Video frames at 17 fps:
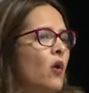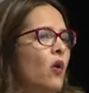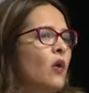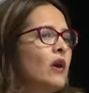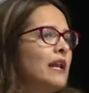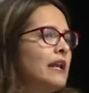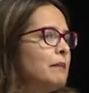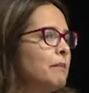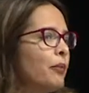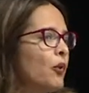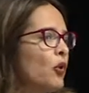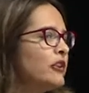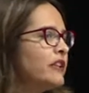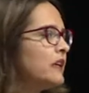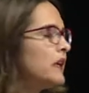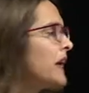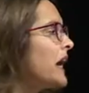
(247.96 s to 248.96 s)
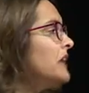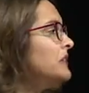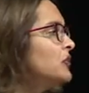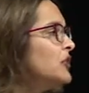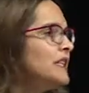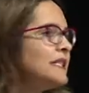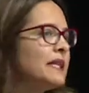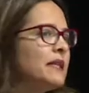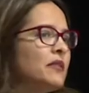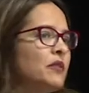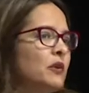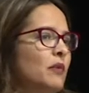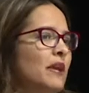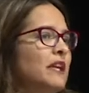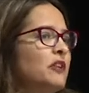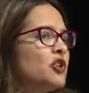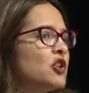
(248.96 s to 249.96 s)
oil-importing countries in the
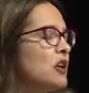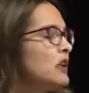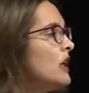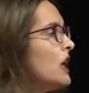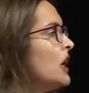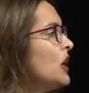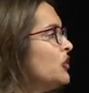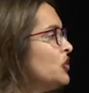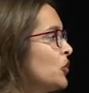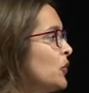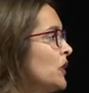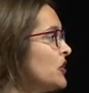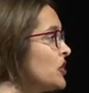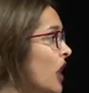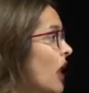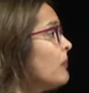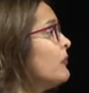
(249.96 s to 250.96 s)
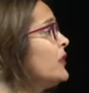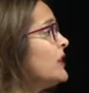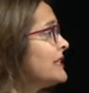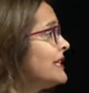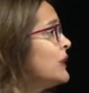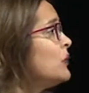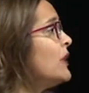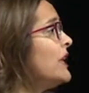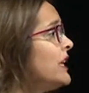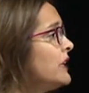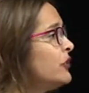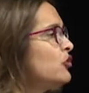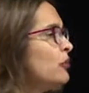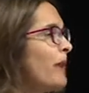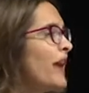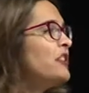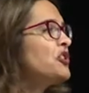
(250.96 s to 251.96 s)
region, to which obviously we need
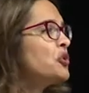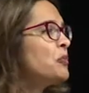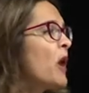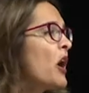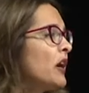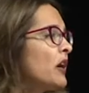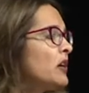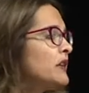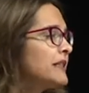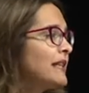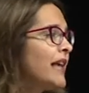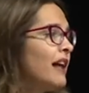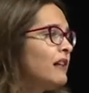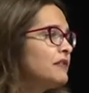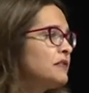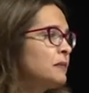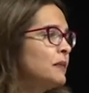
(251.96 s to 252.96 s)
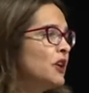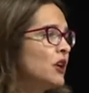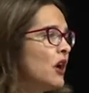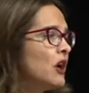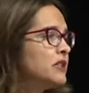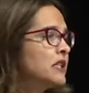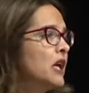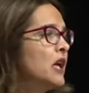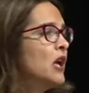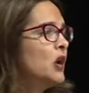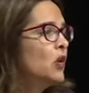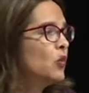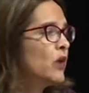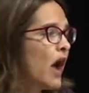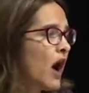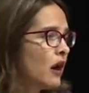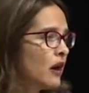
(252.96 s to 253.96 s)
to benchmark ourselves because
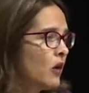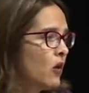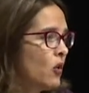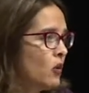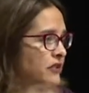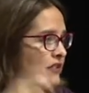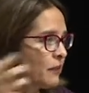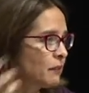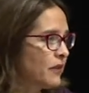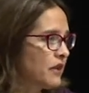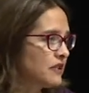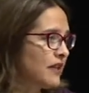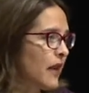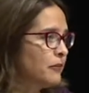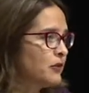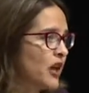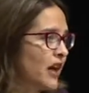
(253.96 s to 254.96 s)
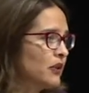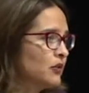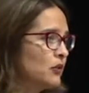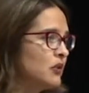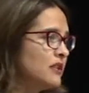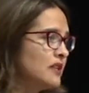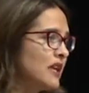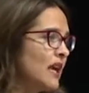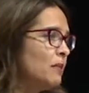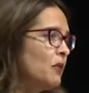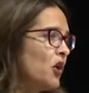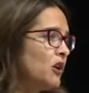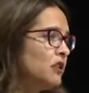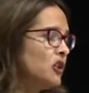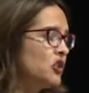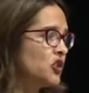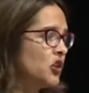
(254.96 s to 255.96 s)
we are all subject to the same
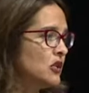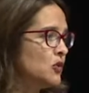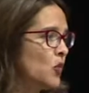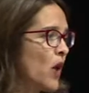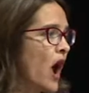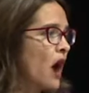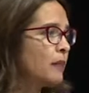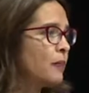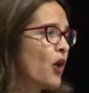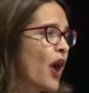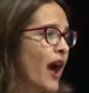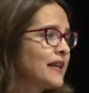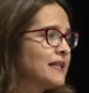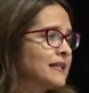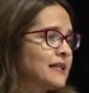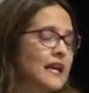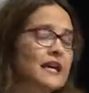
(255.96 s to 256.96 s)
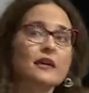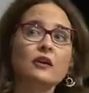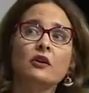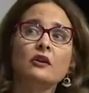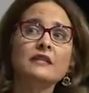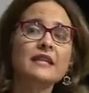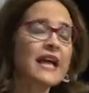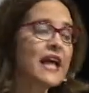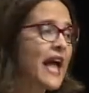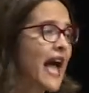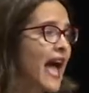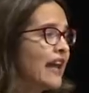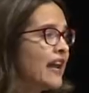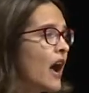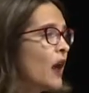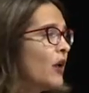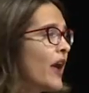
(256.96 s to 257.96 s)
condition. We are price takers,
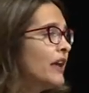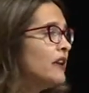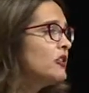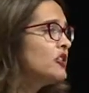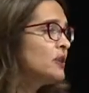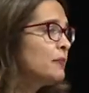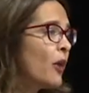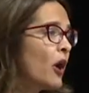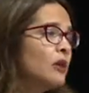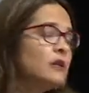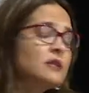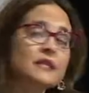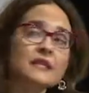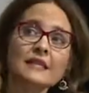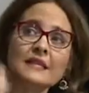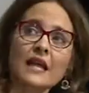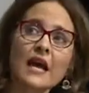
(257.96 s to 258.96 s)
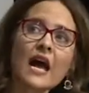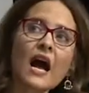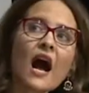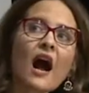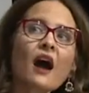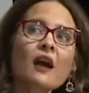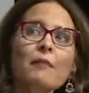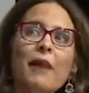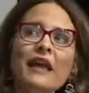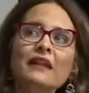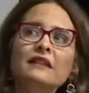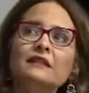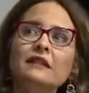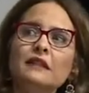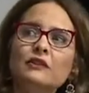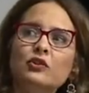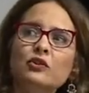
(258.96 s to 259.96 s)
and our energy policies are
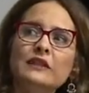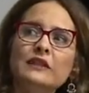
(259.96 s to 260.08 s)
meant to